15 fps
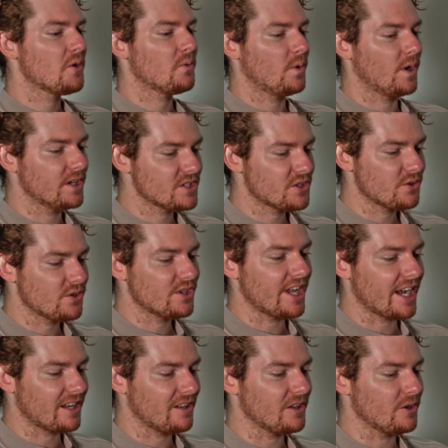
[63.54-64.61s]
Run us through your
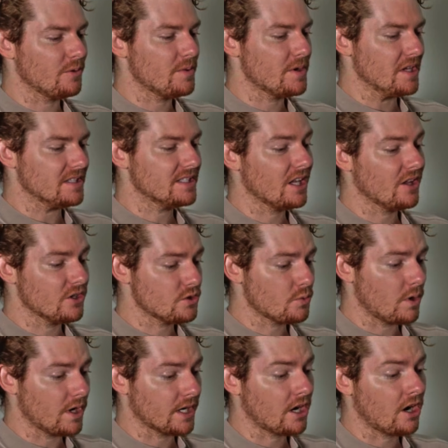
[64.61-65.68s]
deck a little bit. Tell us
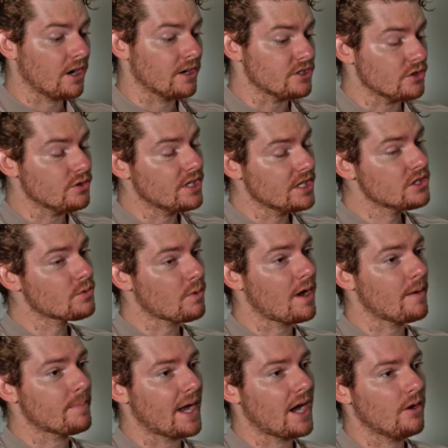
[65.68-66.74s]
what cards you did
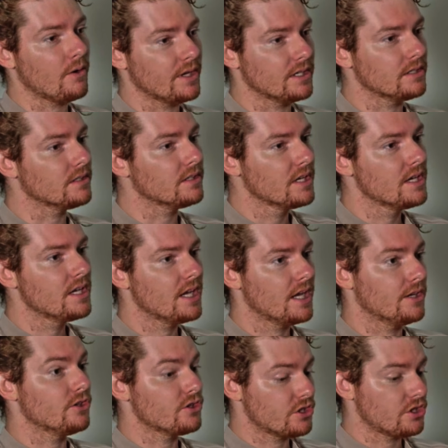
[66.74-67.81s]
swap out
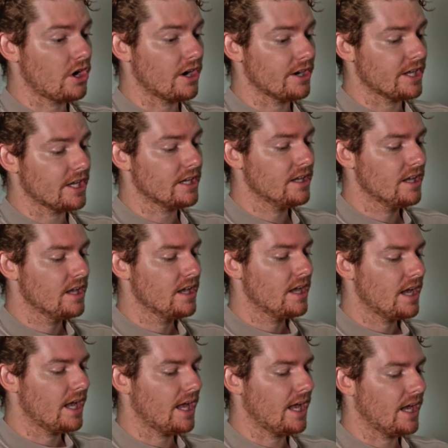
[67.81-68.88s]
in your starting,
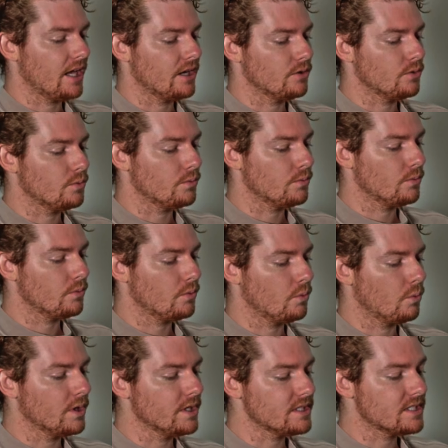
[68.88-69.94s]
and
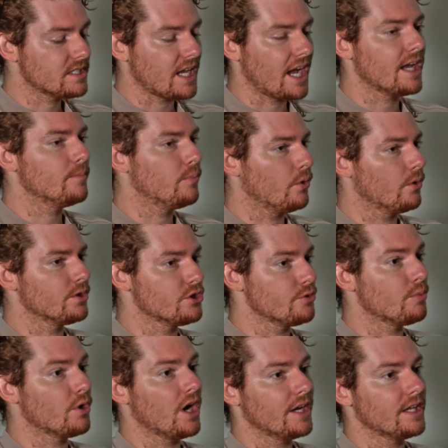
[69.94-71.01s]
what sideboard you
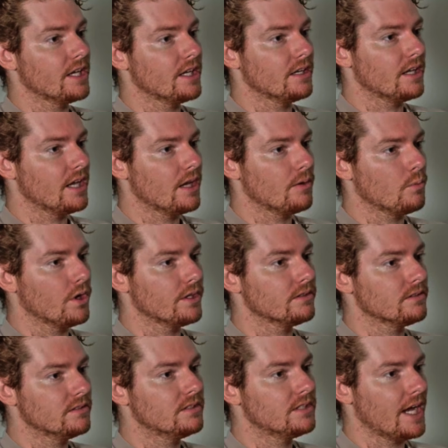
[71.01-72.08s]
brought in, and
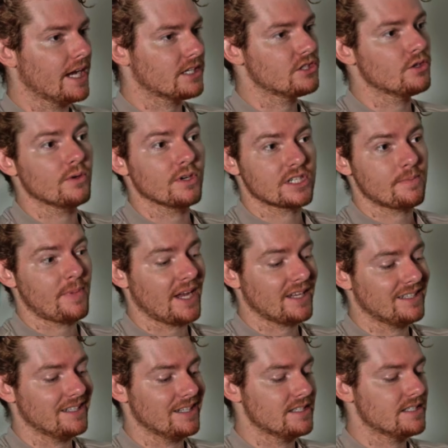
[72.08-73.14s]
what decks you were
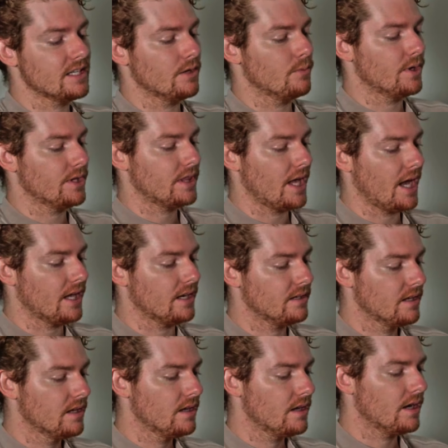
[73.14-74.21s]
expecting to see with that
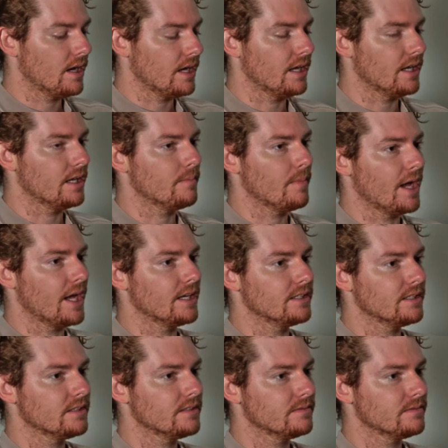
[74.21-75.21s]
in mind.